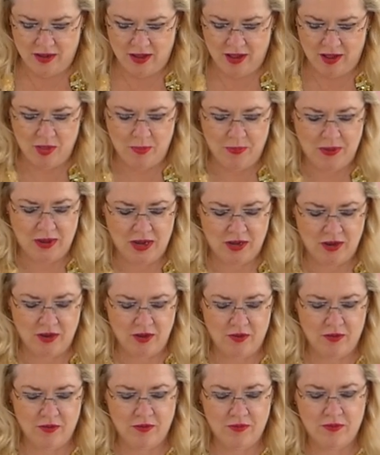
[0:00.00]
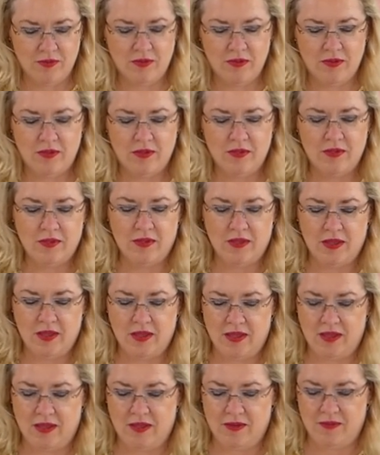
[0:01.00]
jalapeno
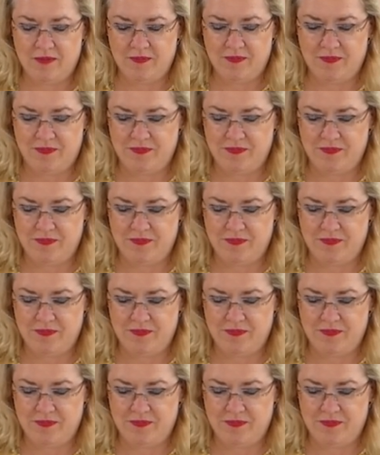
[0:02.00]
uh,